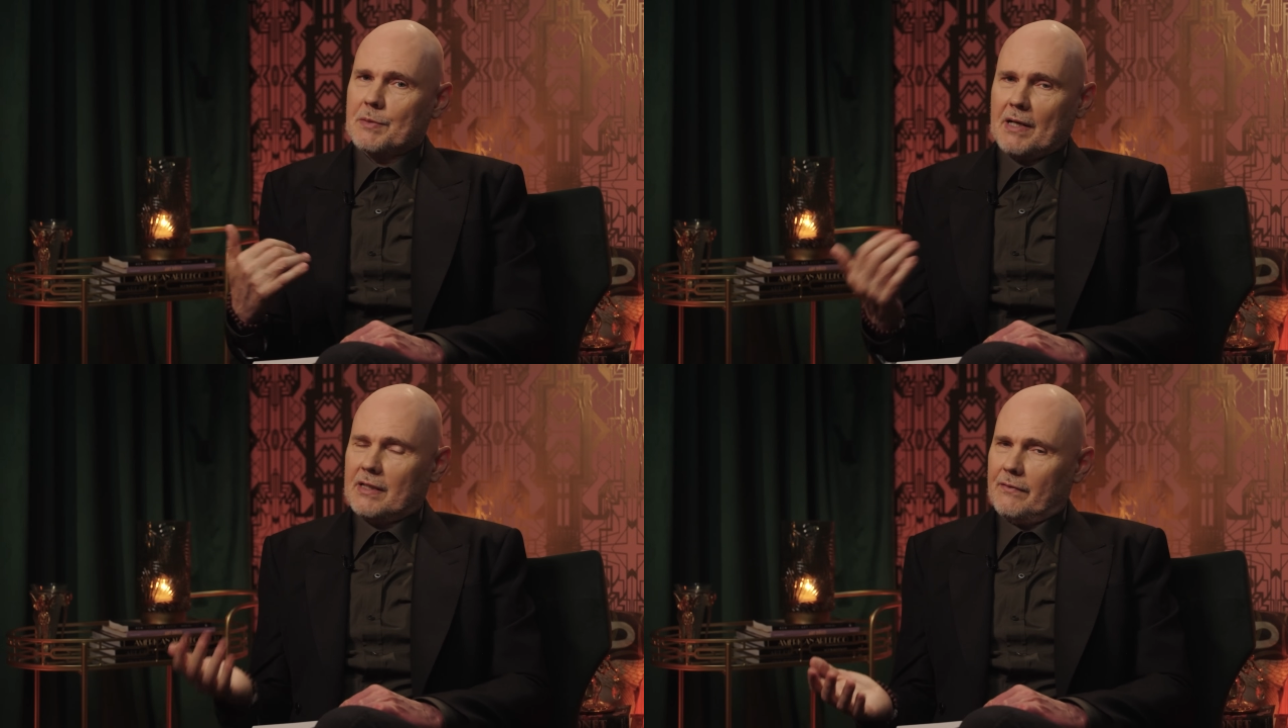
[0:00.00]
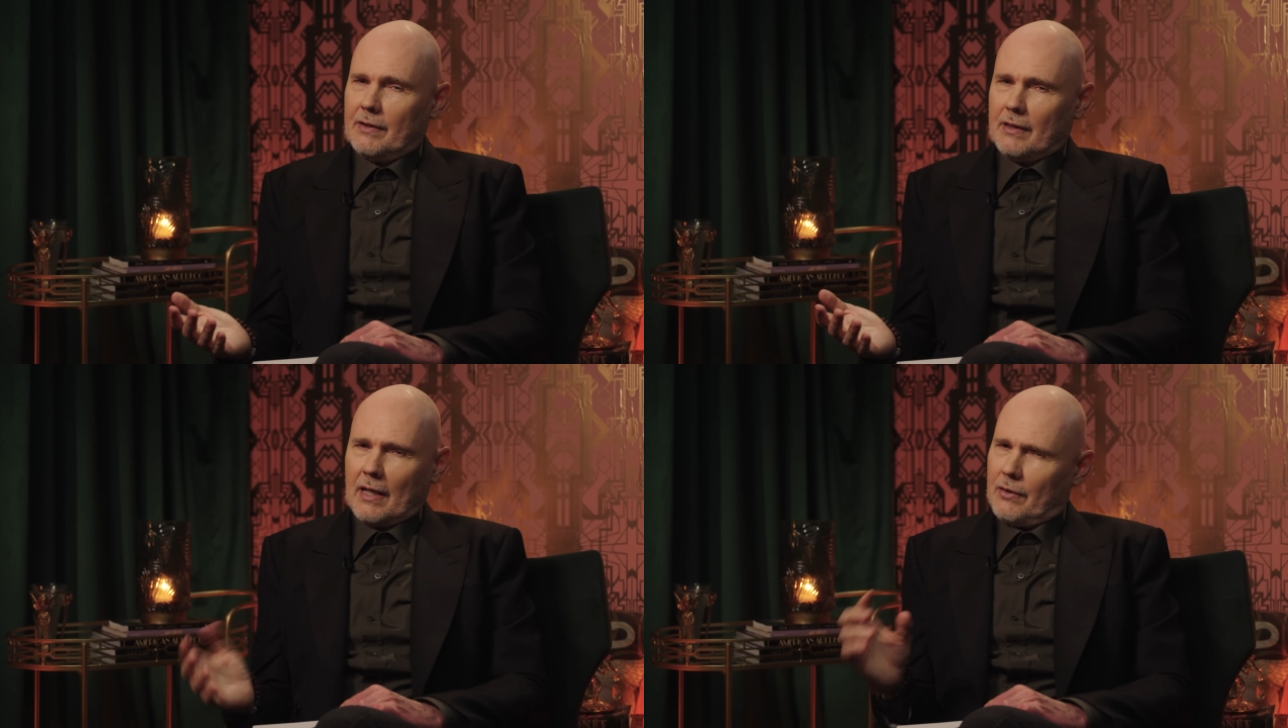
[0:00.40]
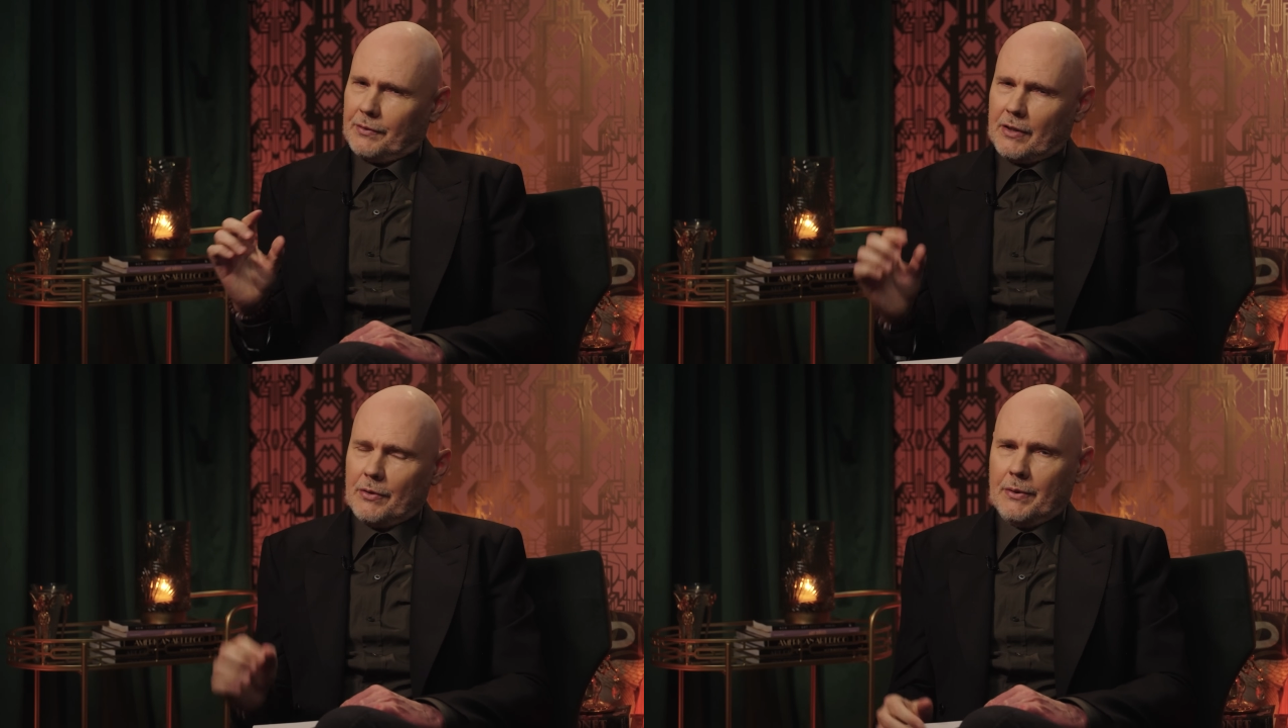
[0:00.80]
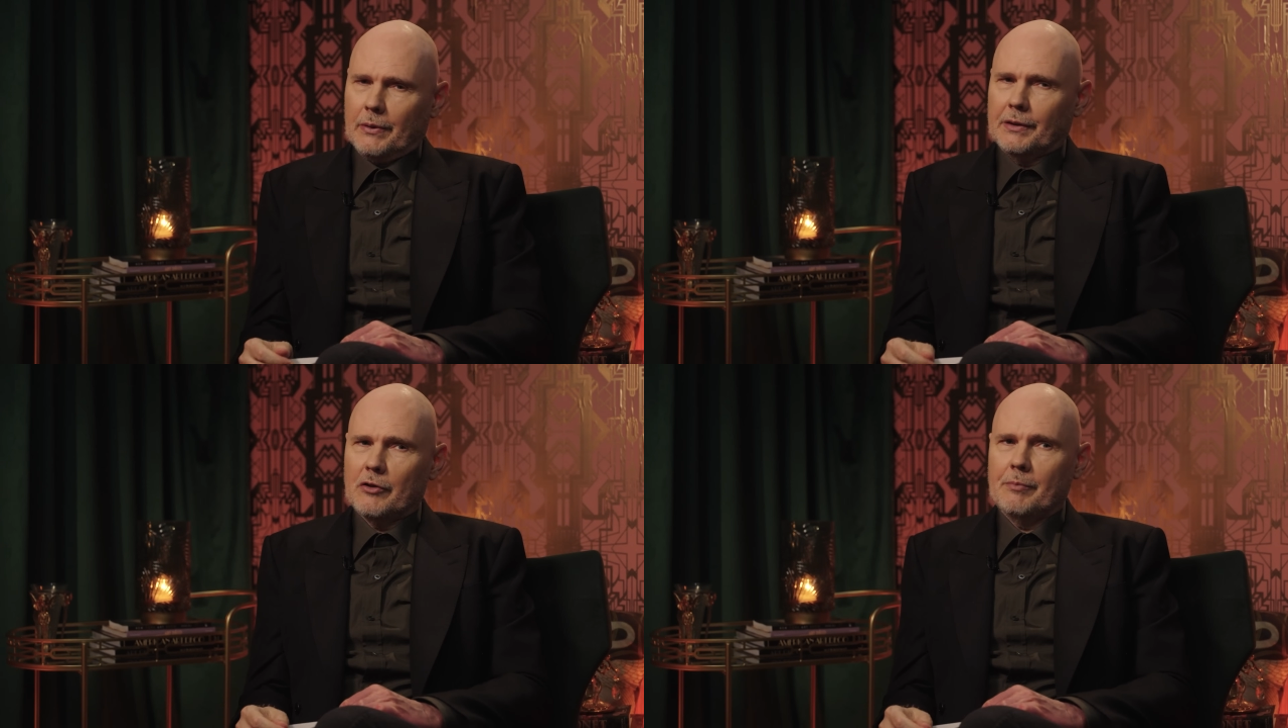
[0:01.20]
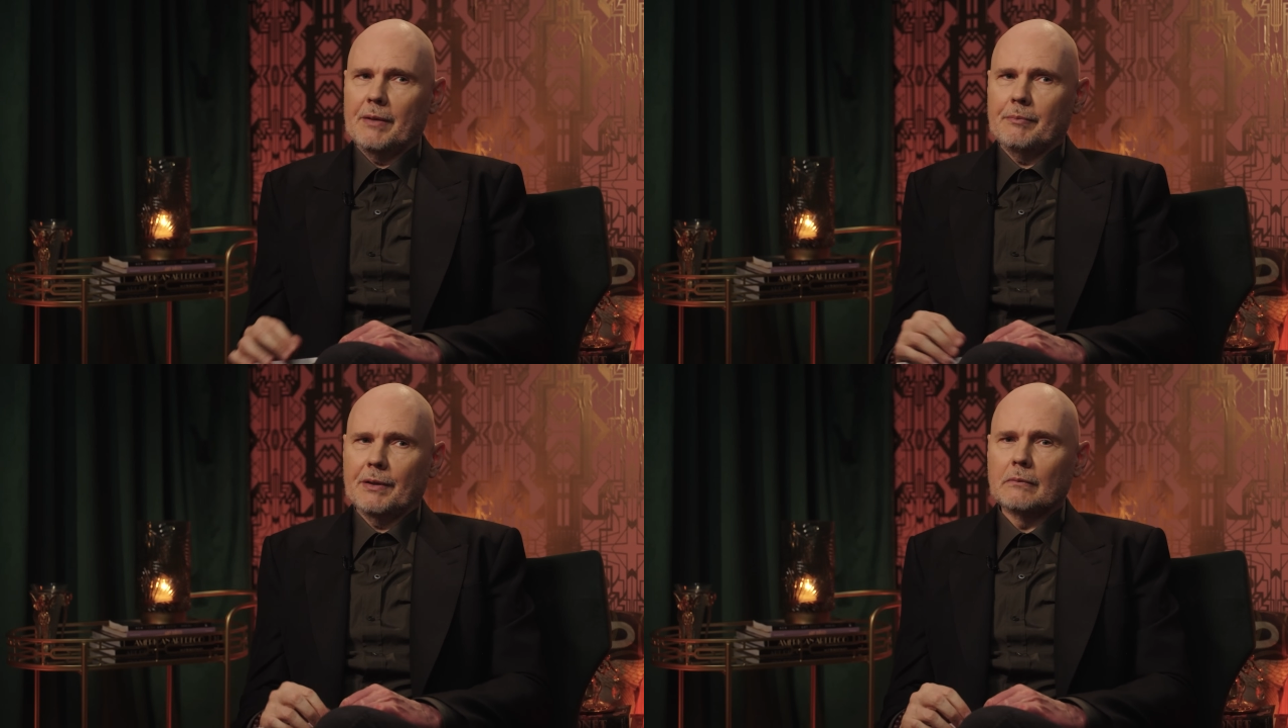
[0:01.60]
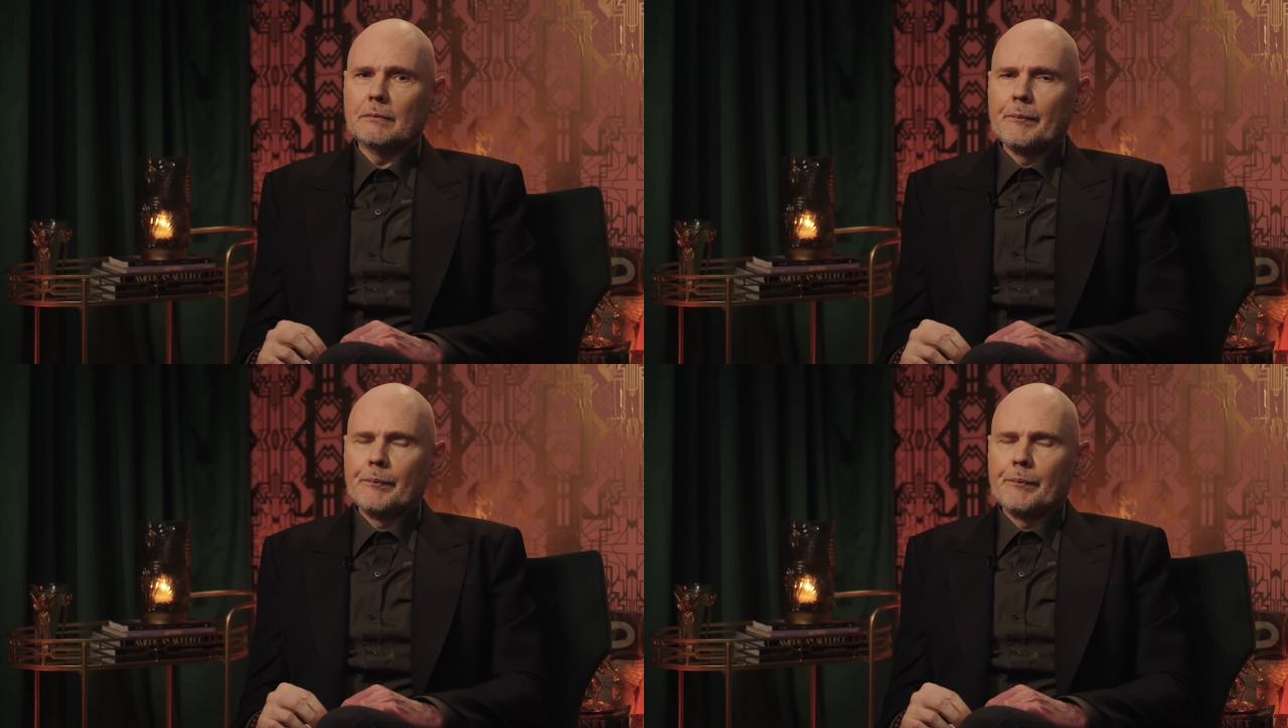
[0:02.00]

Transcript: perspective, and I only know you a little bit, but